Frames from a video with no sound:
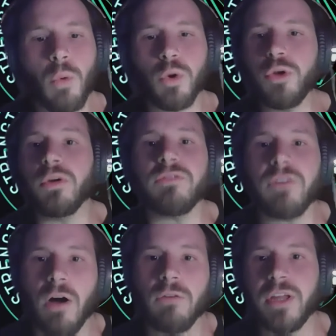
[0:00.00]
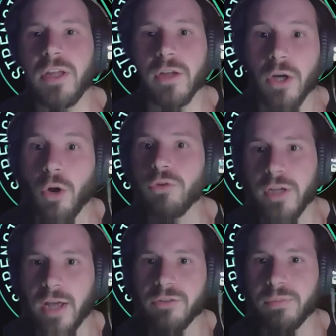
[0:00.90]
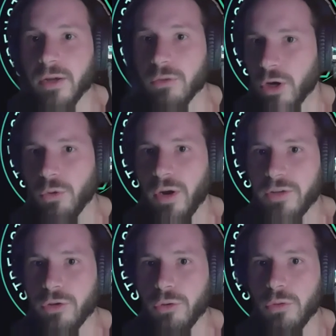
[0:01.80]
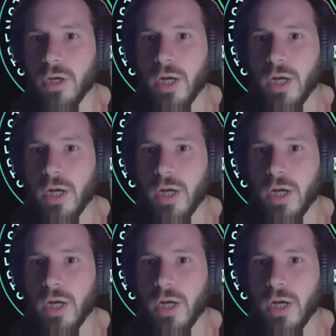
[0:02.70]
were you involved in the coaching aspect right away too?